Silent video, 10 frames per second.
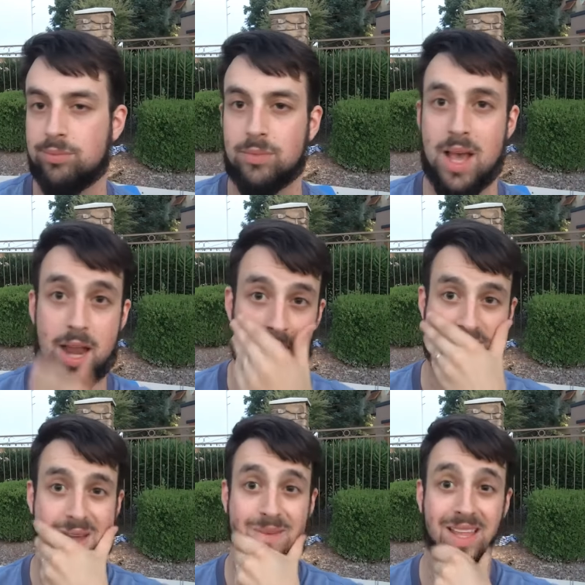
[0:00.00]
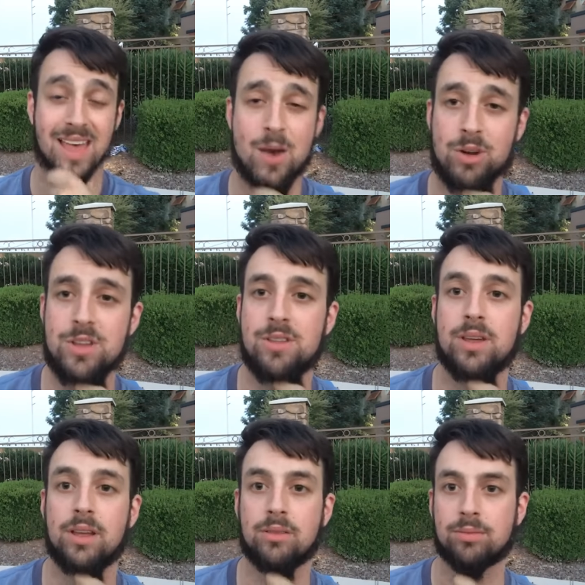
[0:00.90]
I don't know, something like that. What do you
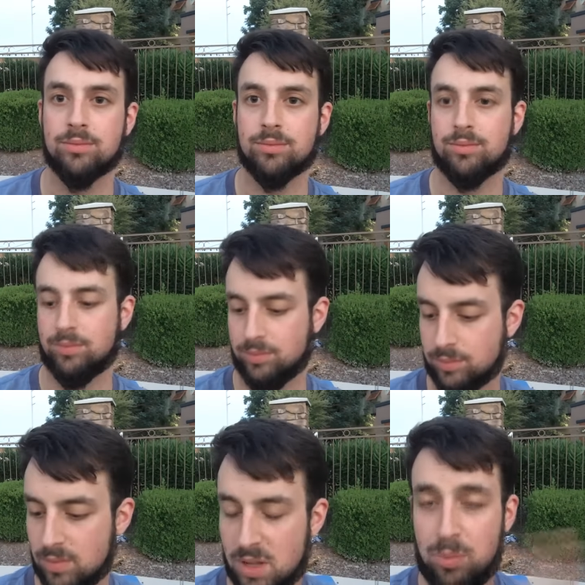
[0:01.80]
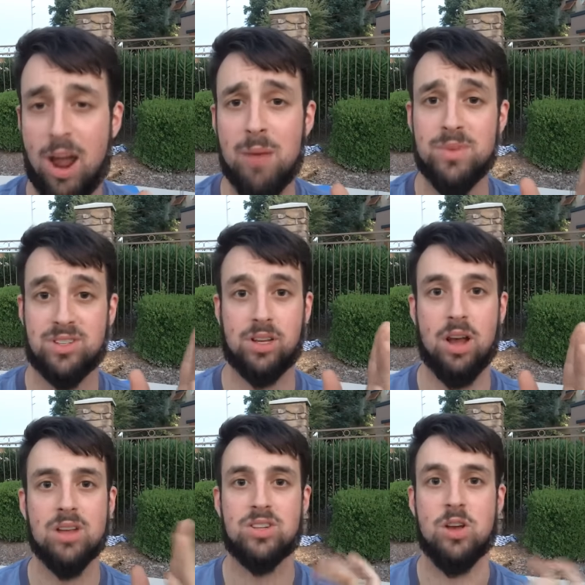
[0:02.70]
think? The problem is
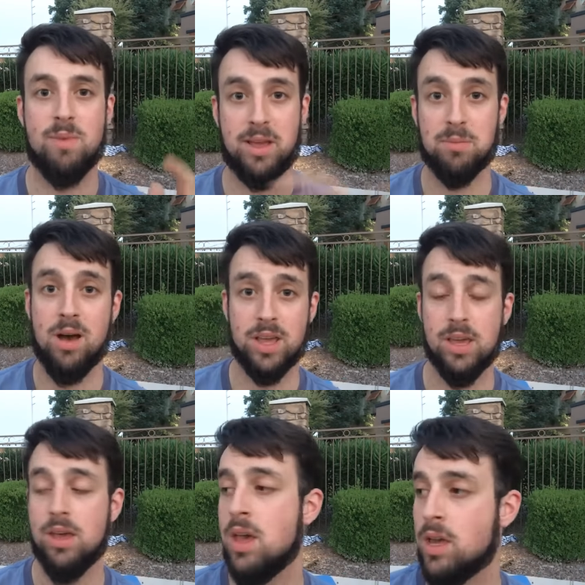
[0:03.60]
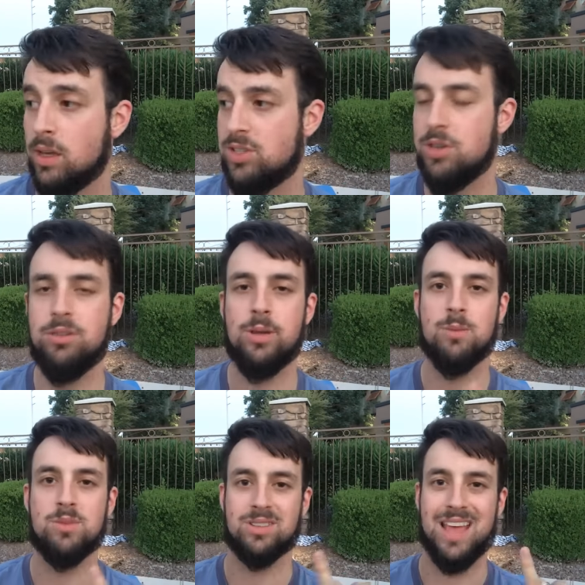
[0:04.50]
cigars don't make money because YouTube
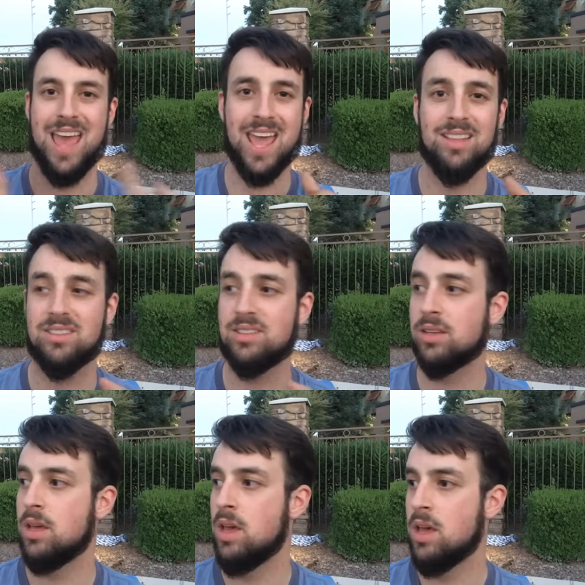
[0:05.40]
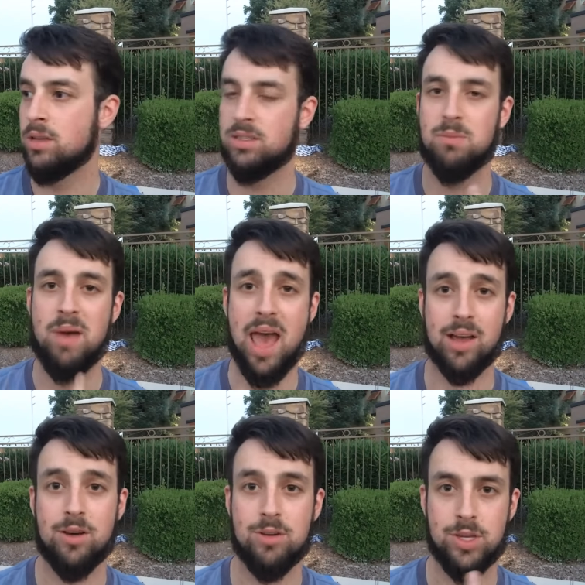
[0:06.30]
just hates
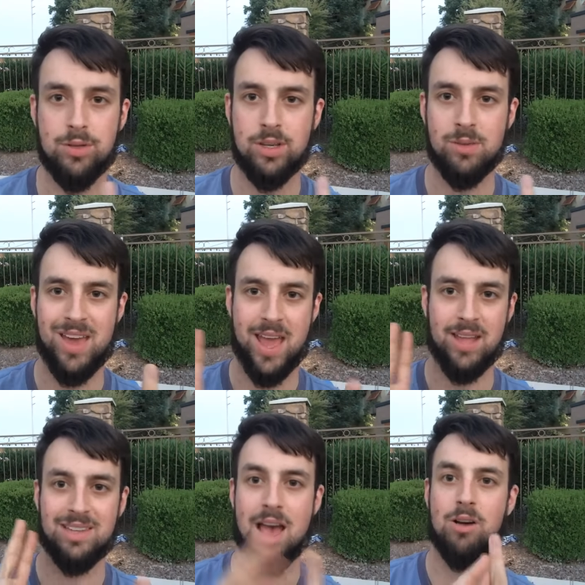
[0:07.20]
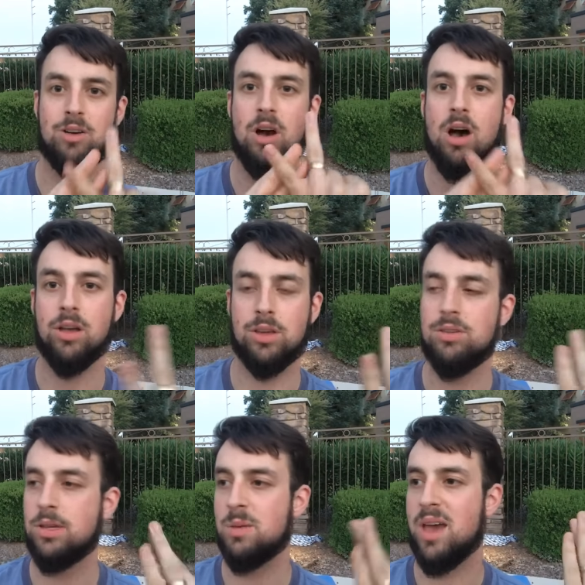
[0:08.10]
tobacco, YouTube hates alcohol,
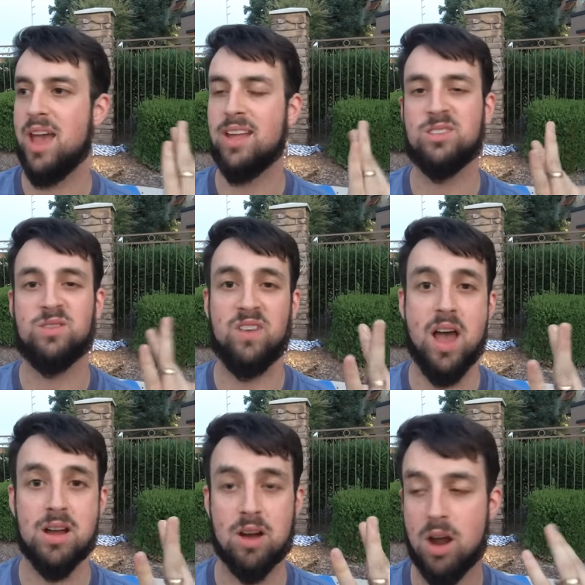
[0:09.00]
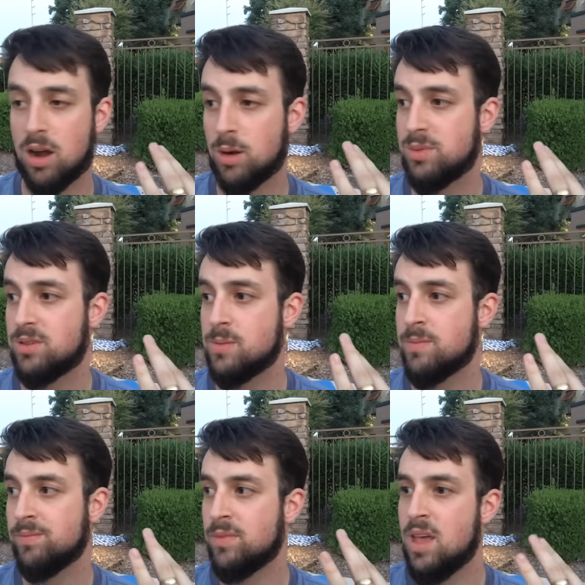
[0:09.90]
YouTube hates firearms.
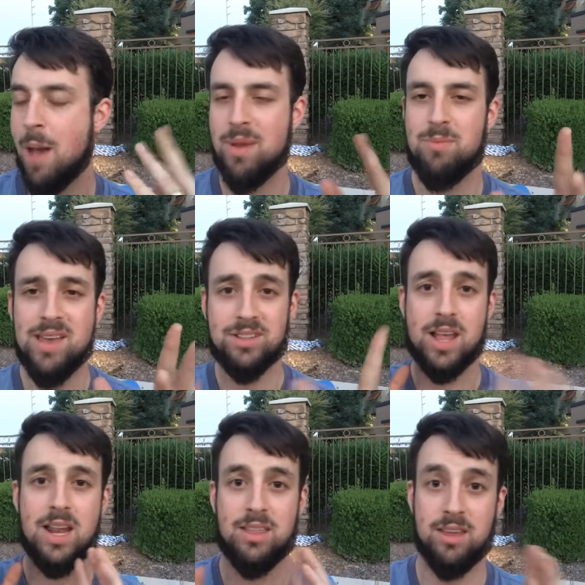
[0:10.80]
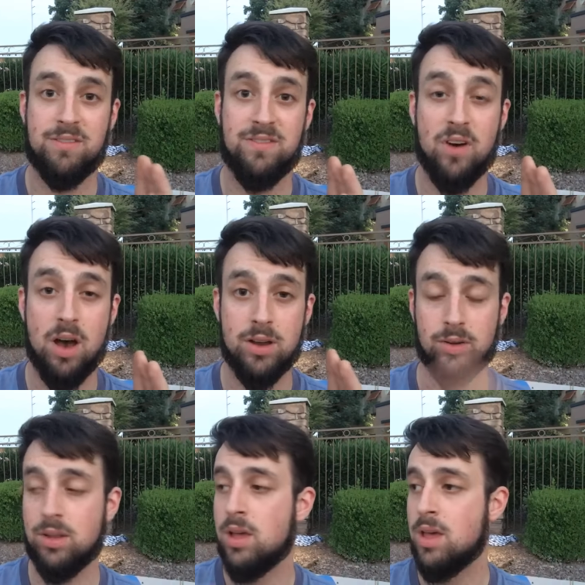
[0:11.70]
I mean, basically anything fun
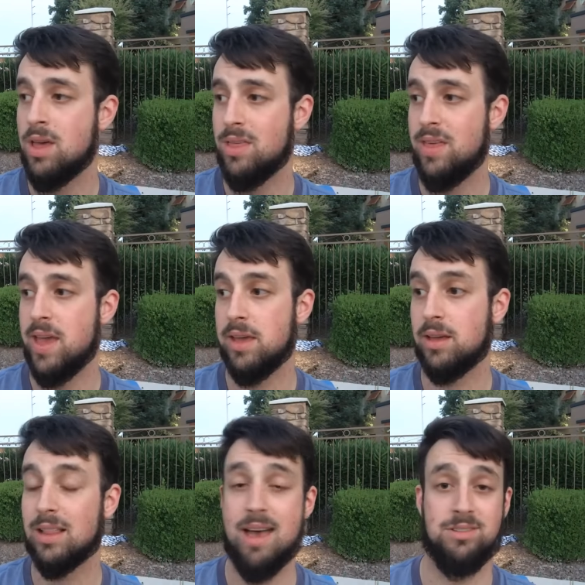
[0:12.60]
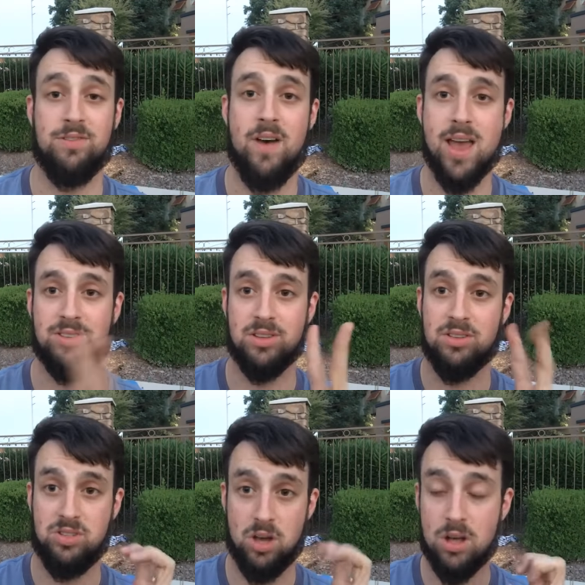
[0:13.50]
they classify as
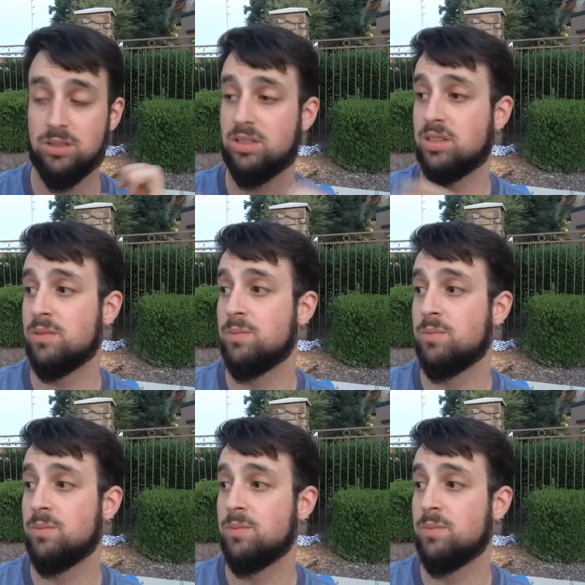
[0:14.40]
adults